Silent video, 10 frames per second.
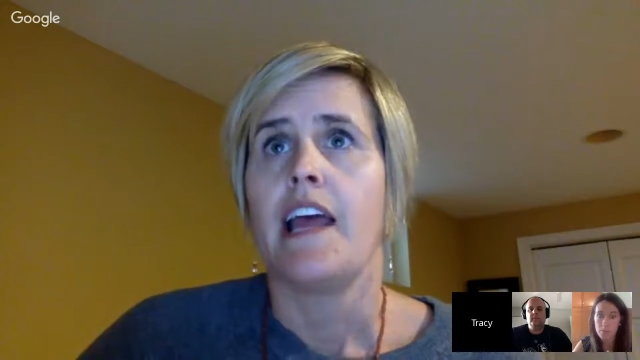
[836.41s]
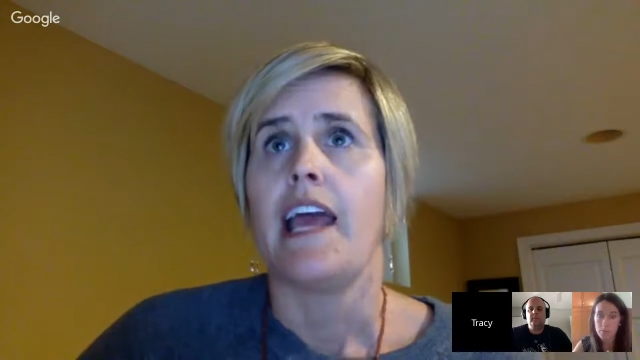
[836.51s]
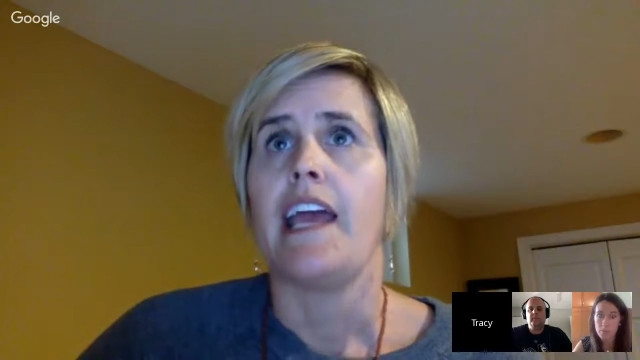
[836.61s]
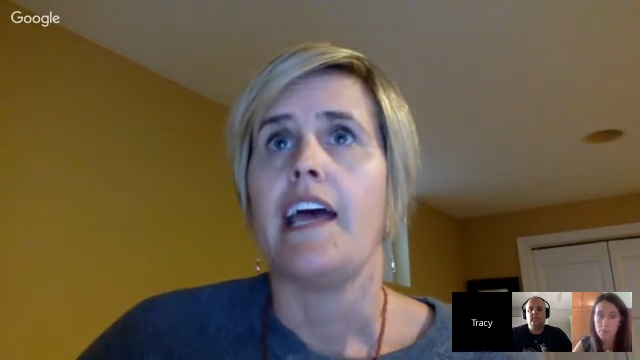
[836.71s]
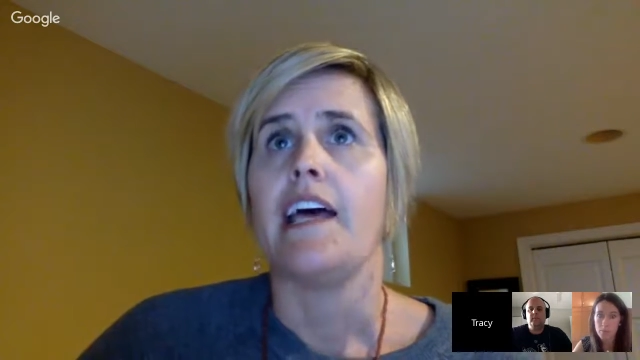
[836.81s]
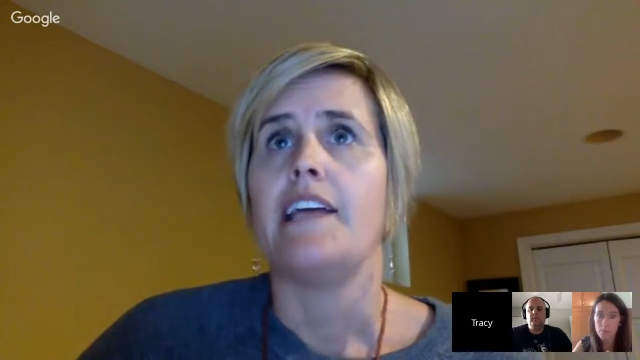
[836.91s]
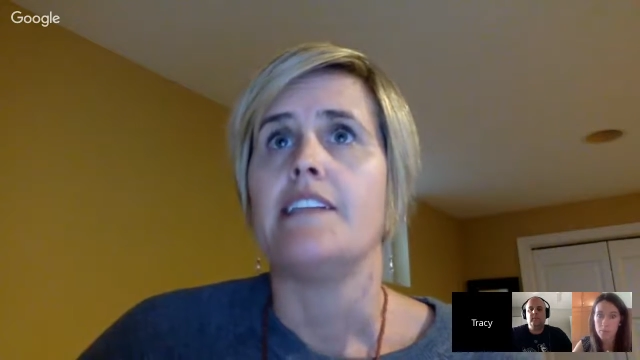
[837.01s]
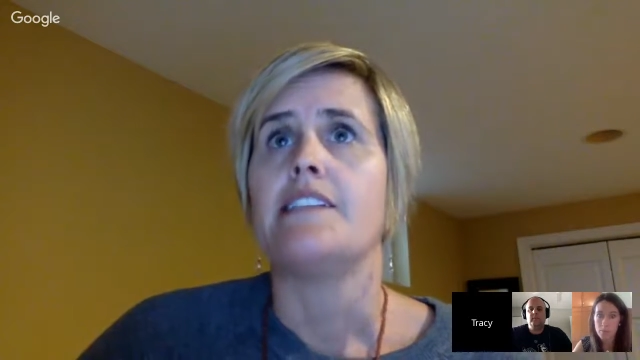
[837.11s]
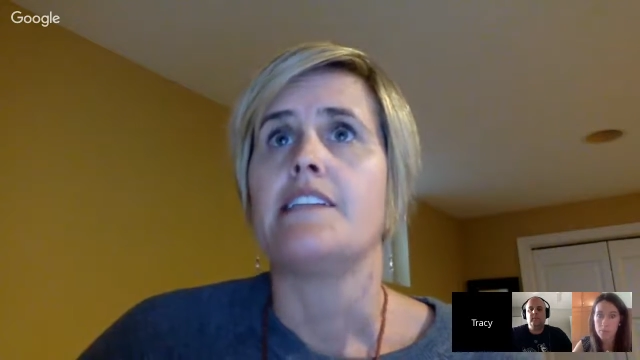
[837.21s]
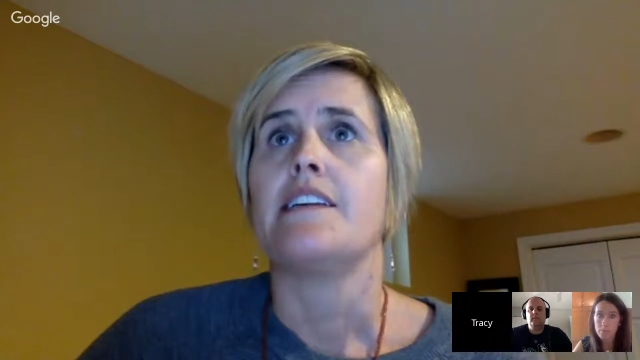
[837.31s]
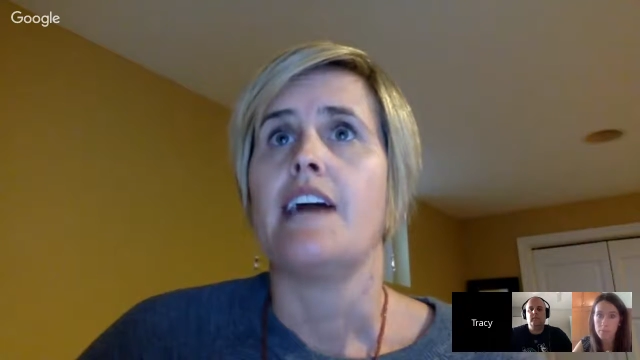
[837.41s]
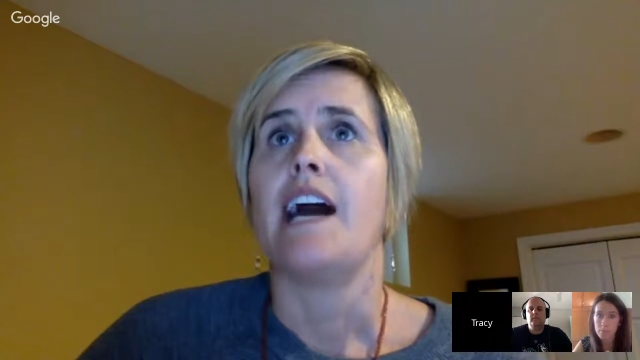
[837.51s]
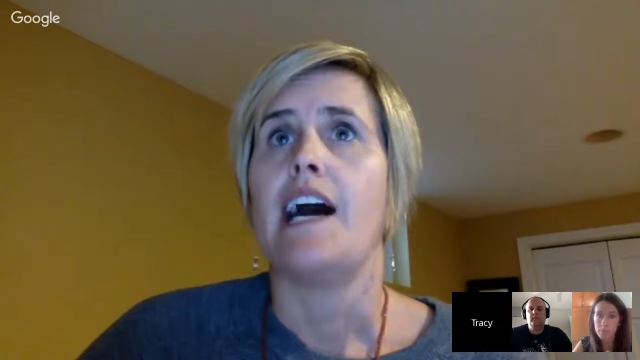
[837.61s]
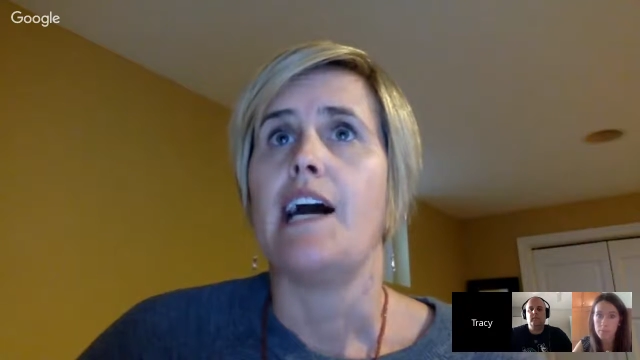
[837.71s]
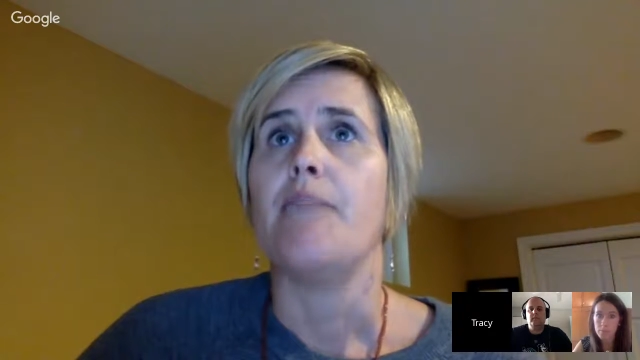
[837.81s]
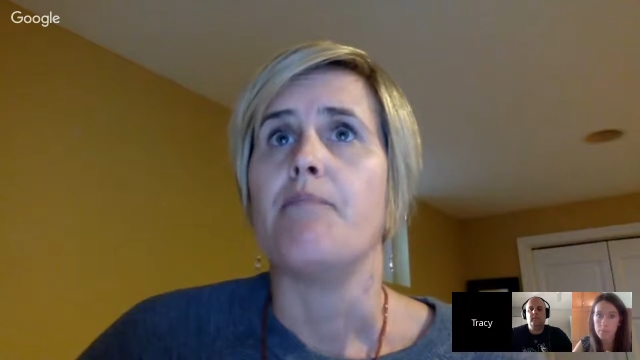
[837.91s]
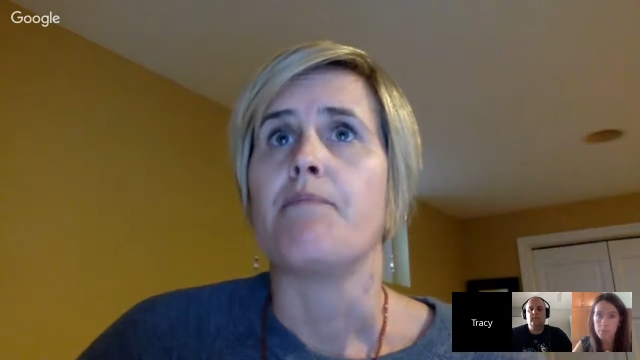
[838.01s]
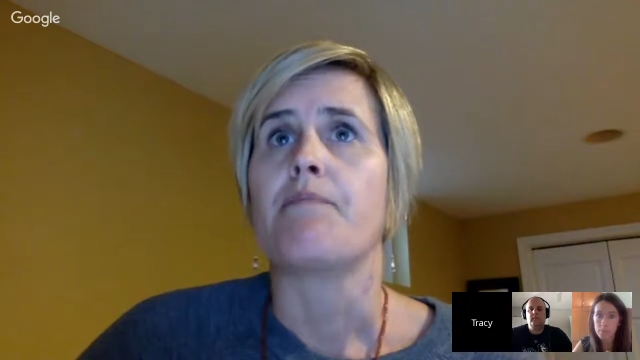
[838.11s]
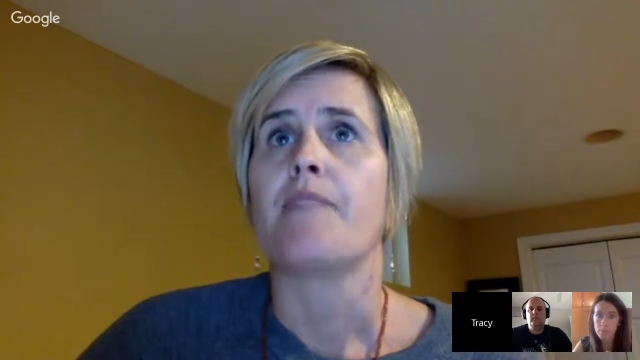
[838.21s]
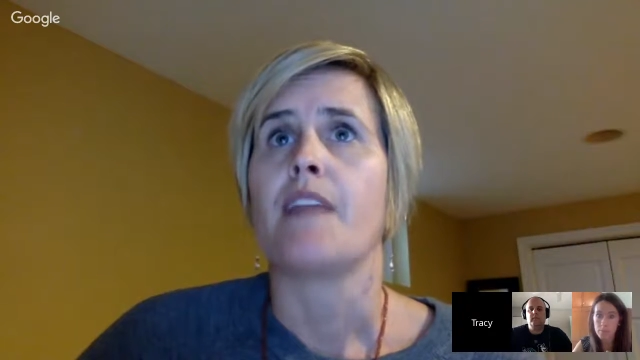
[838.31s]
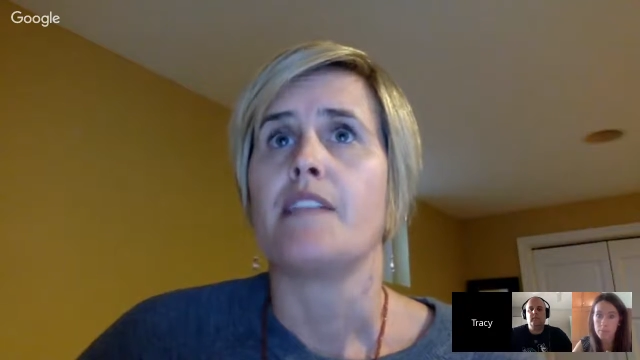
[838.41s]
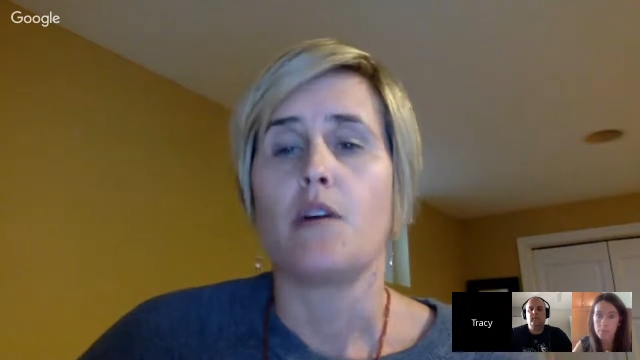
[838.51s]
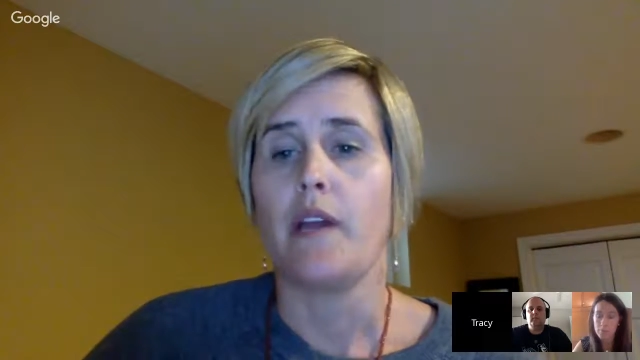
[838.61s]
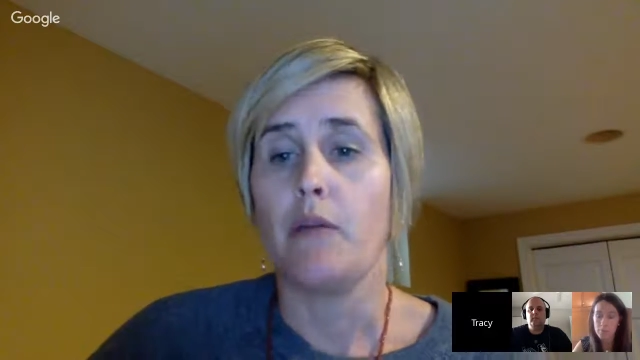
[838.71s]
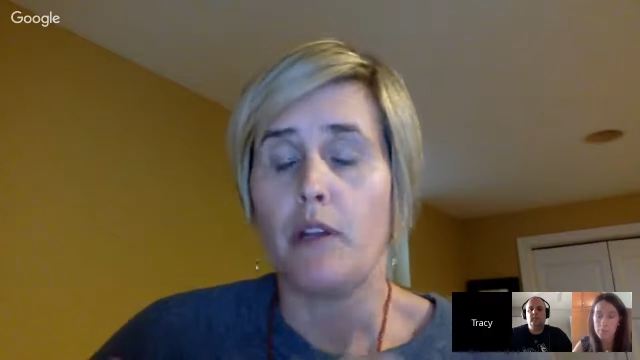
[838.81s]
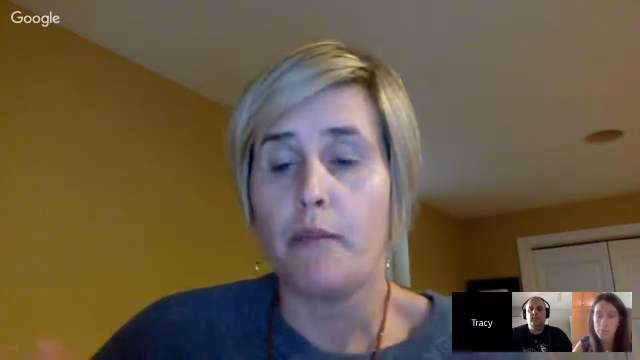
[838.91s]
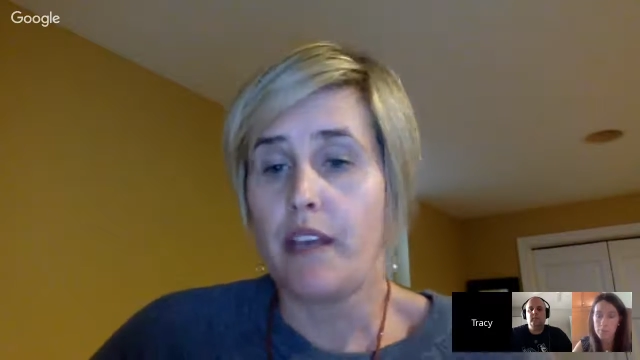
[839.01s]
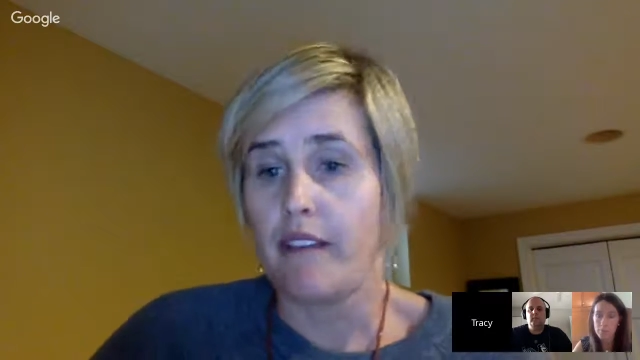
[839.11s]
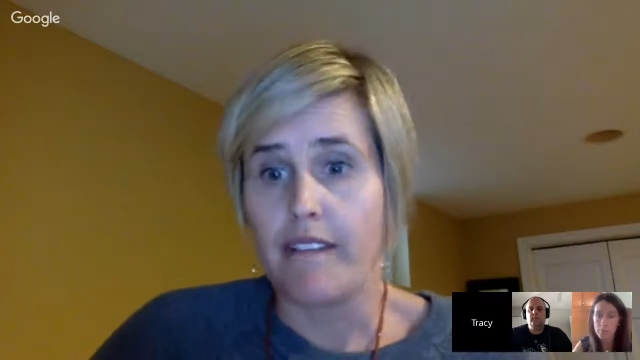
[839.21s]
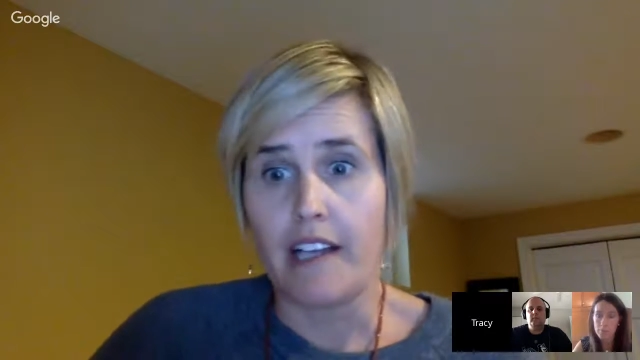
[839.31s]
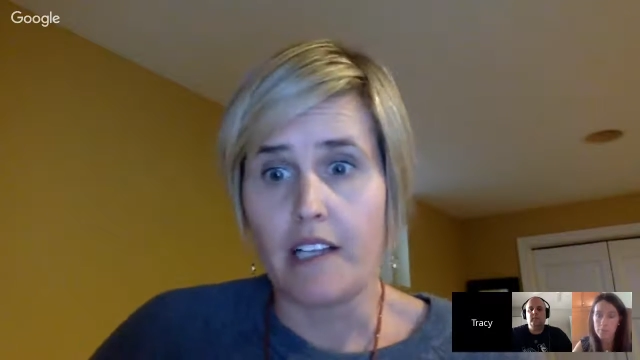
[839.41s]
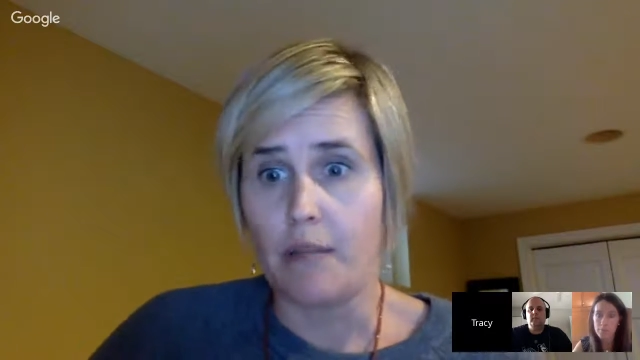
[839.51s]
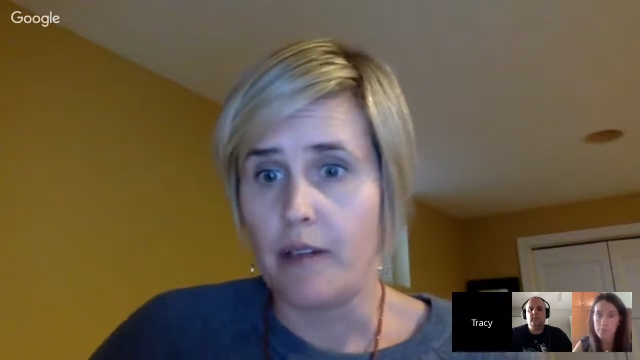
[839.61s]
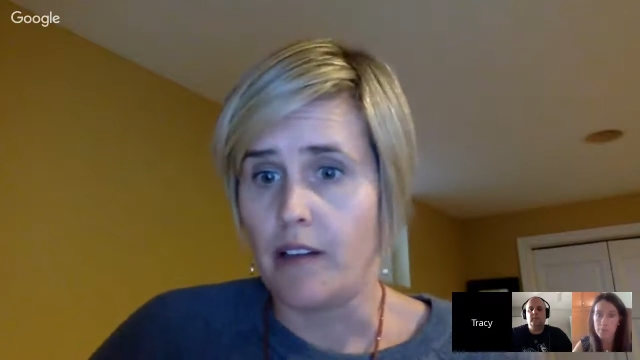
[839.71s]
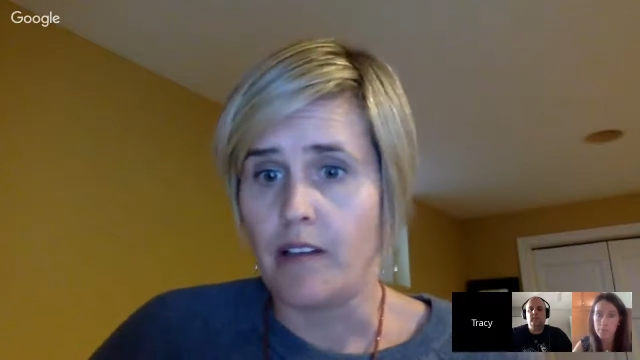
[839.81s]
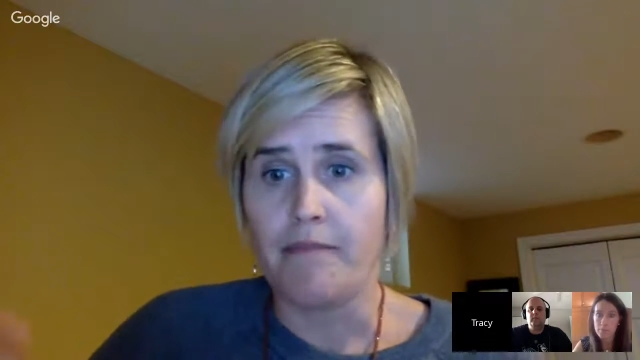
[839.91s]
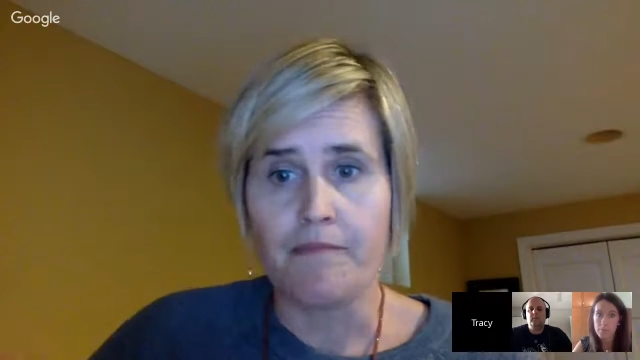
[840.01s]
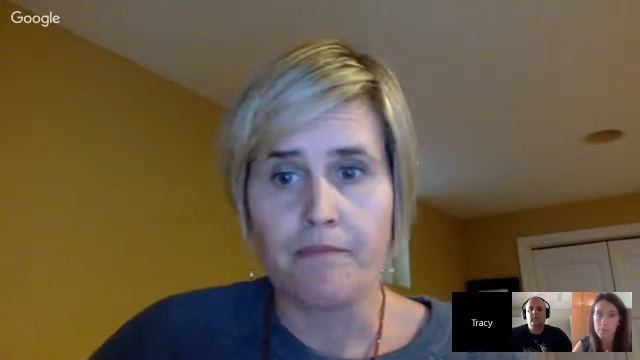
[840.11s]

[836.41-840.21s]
And so it will be available